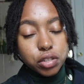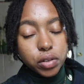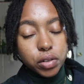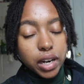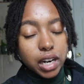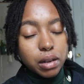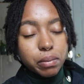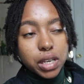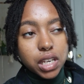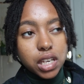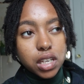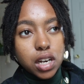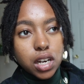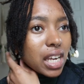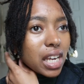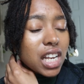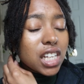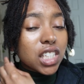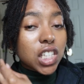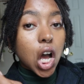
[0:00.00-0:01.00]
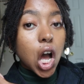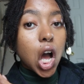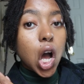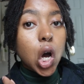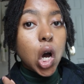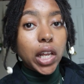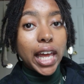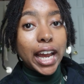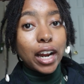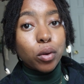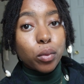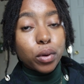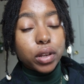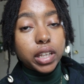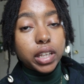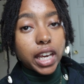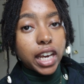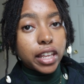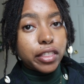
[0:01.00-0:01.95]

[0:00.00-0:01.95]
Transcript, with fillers: You know what I mean? It's all like really